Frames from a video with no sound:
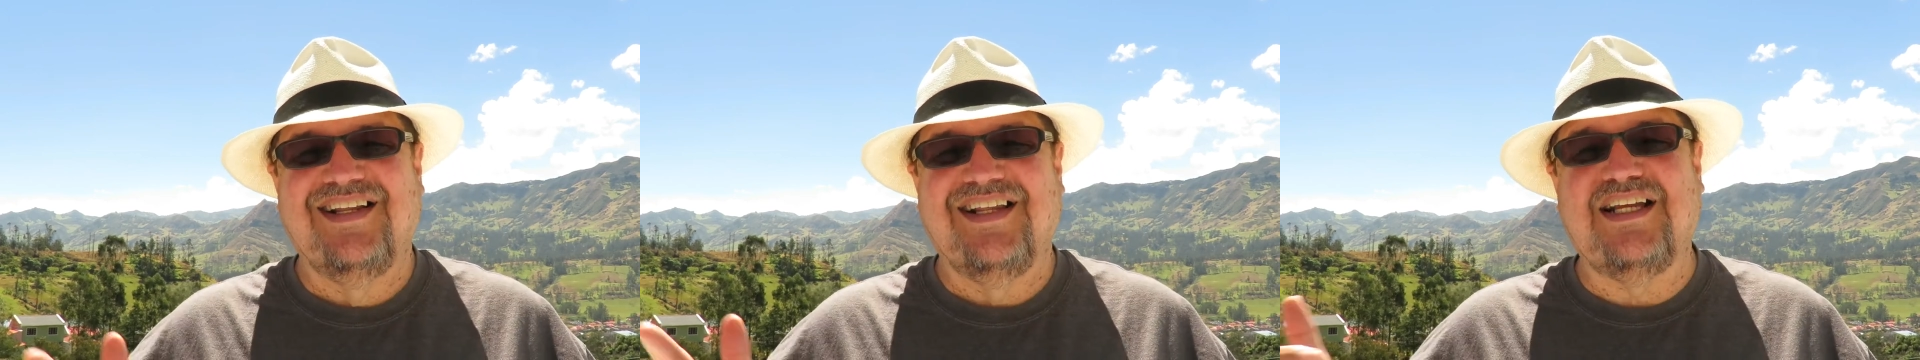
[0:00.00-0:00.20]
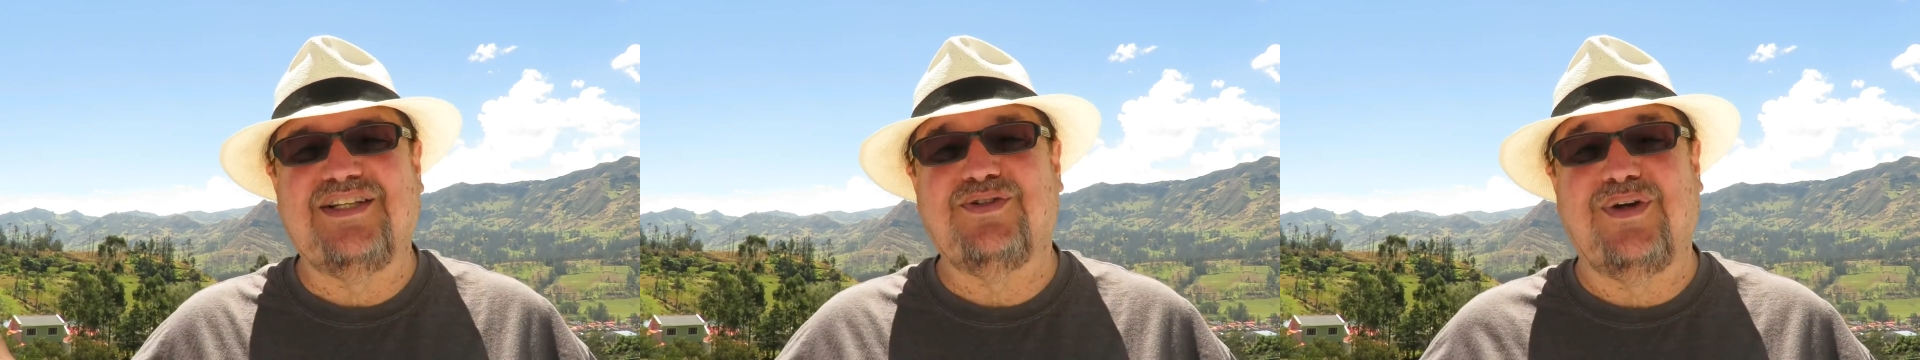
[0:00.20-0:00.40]

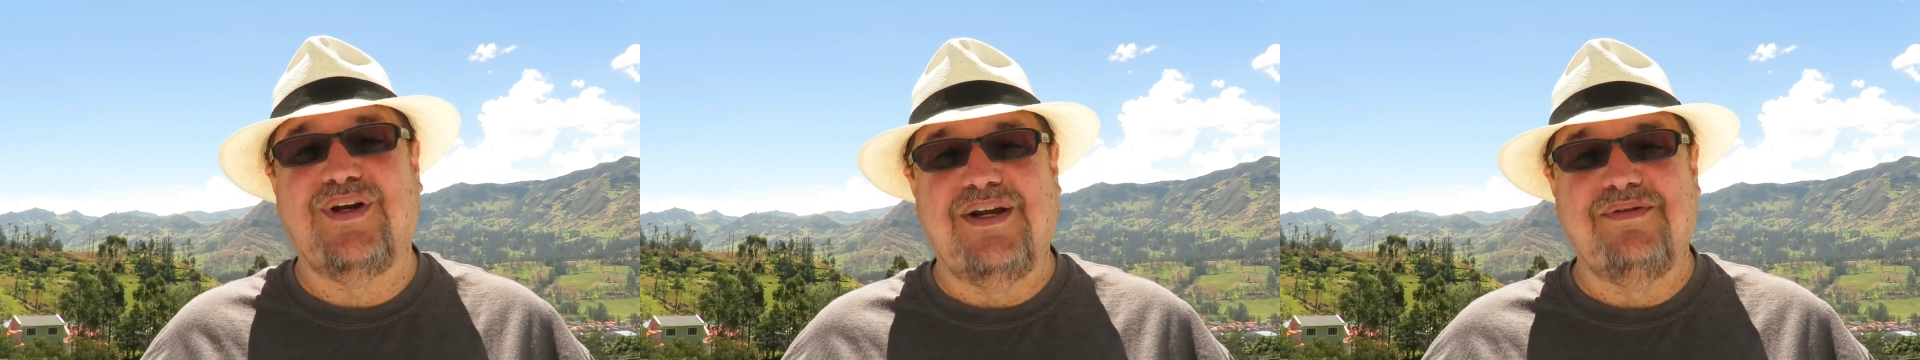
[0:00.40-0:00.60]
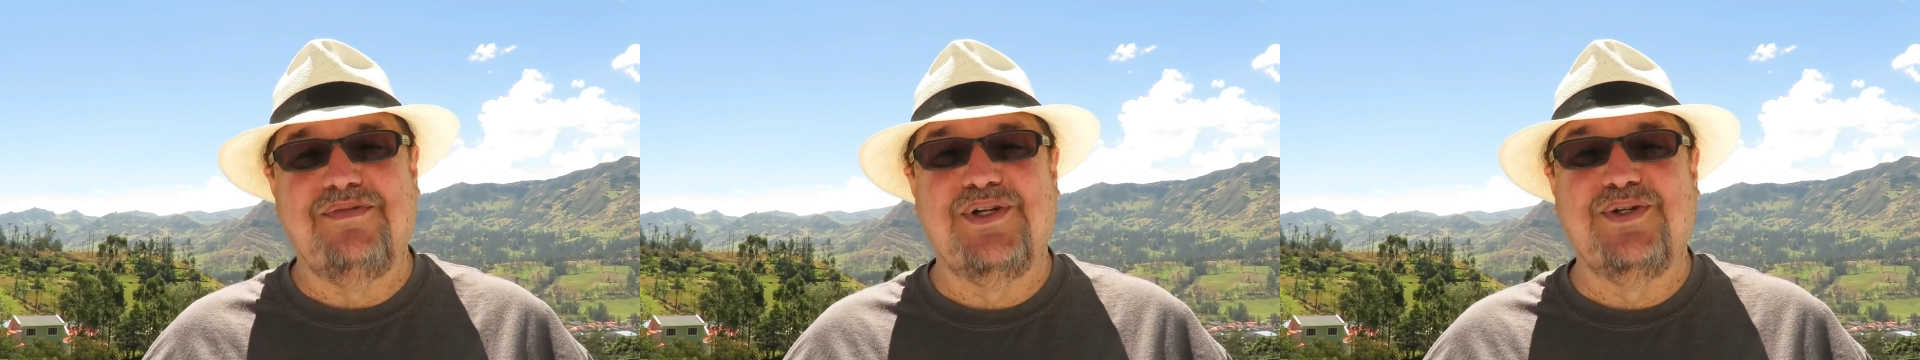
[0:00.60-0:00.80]
That's
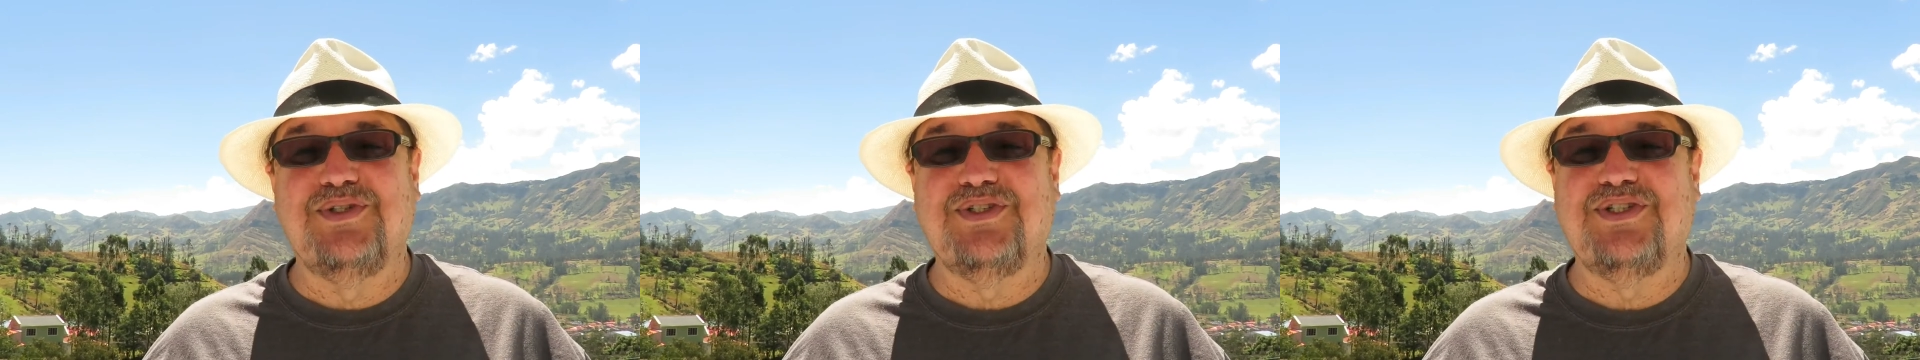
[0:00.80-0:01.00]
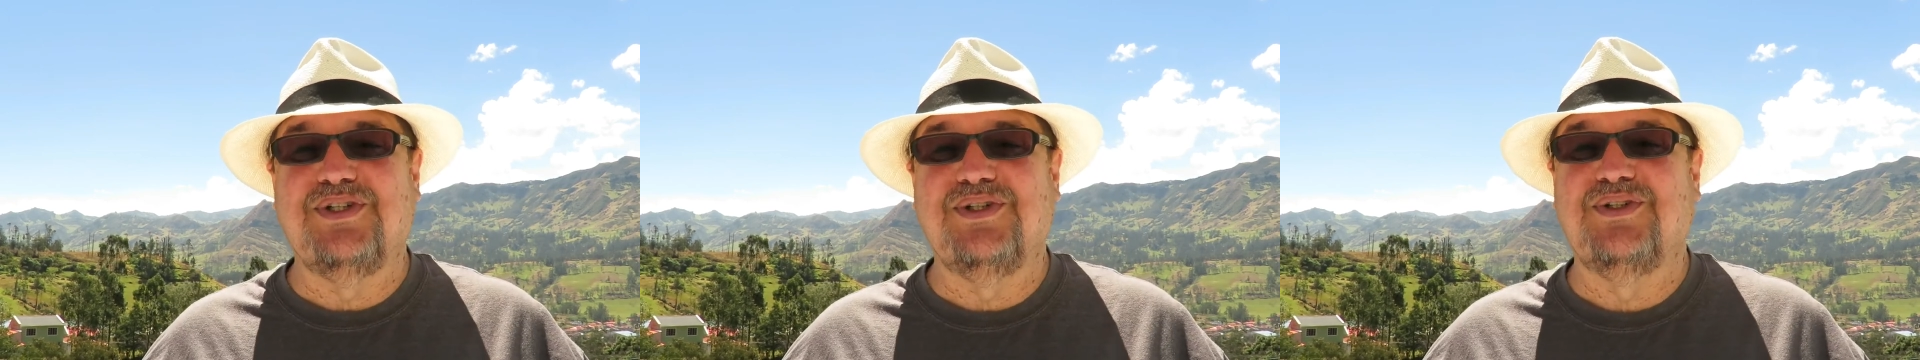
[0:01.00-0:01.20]
what I'm
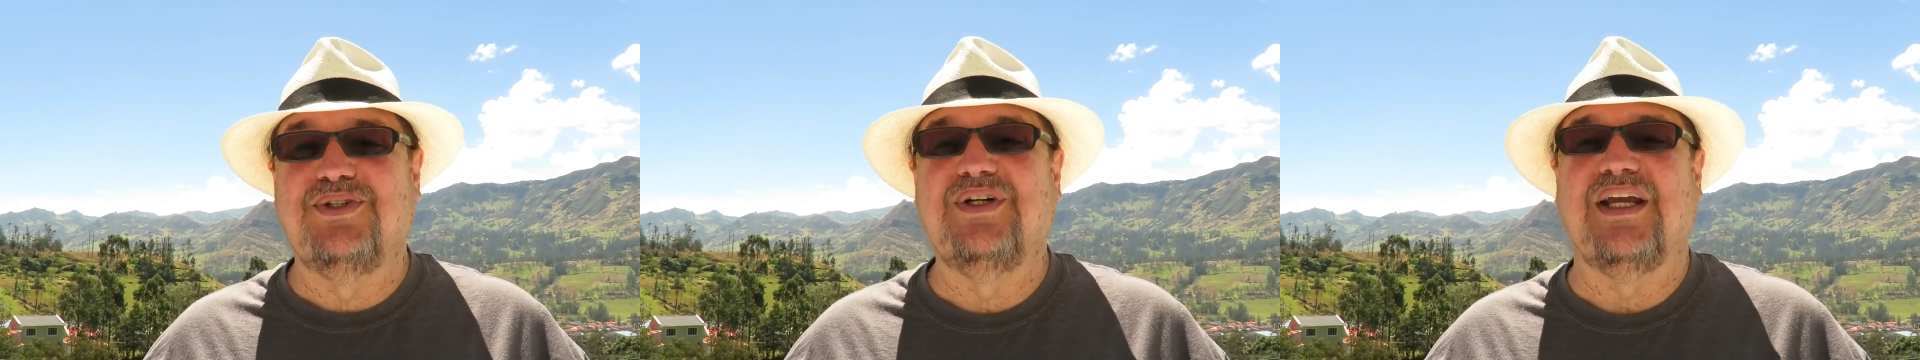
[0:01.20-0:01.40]
used to,